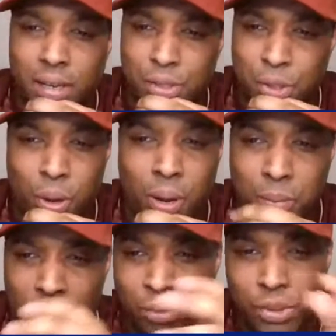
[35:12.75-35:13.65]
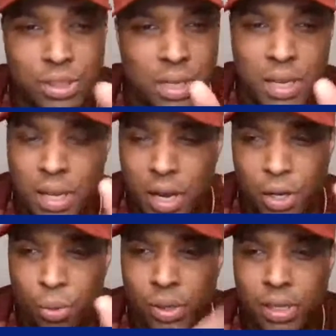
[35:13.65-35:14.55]
So I'm just I don't
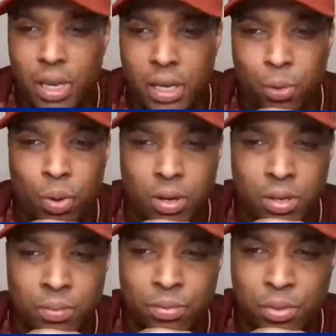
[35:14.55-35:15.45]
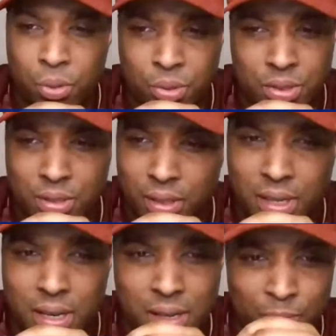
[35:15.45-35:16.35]
want to get anyone confused. Okay.